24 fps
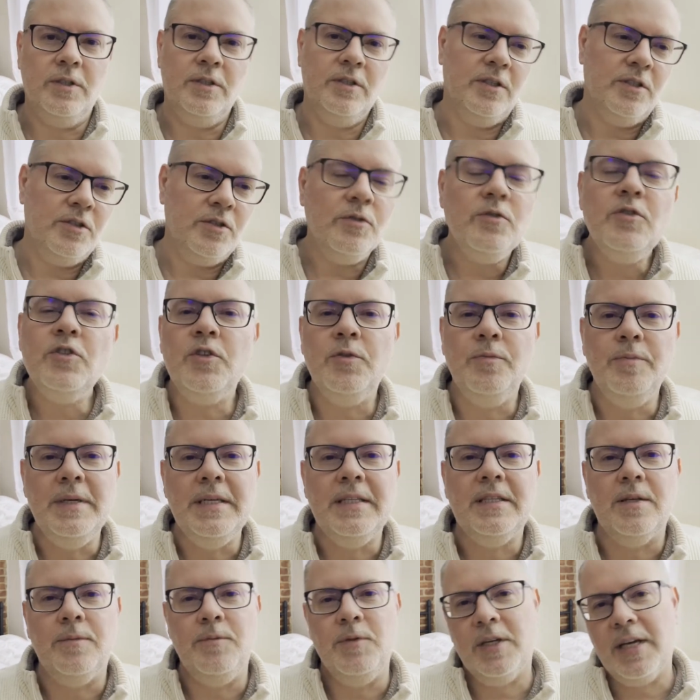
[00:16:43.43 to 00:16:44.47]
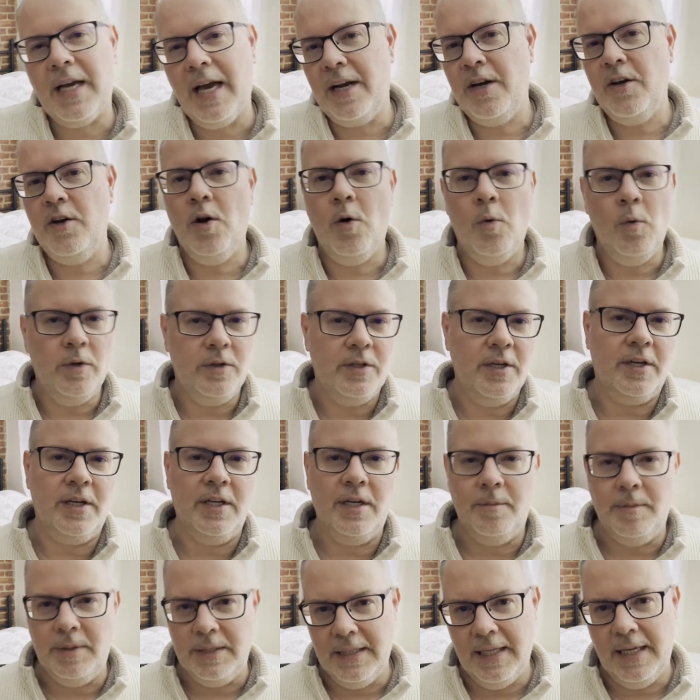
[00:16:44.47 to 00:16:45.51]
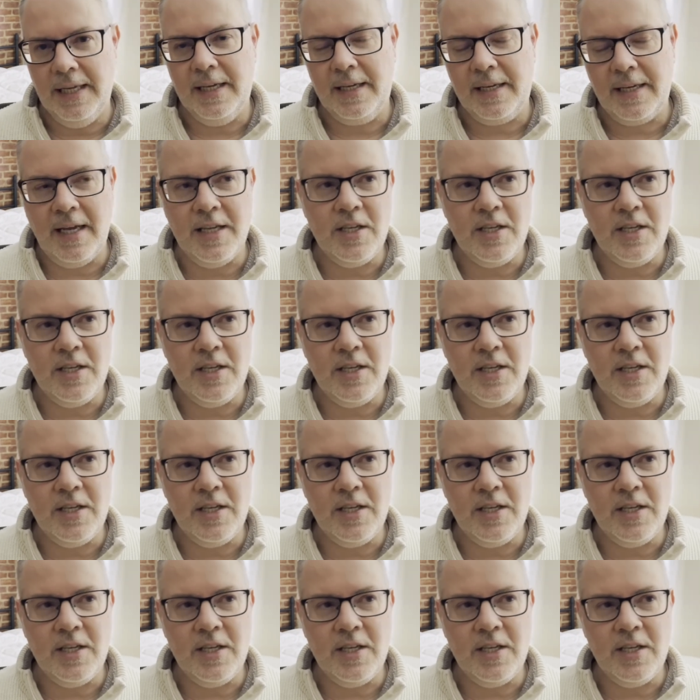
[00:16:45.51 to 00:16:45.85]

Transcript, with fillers: as soon as you meet them, you kind of know what they're going to be like,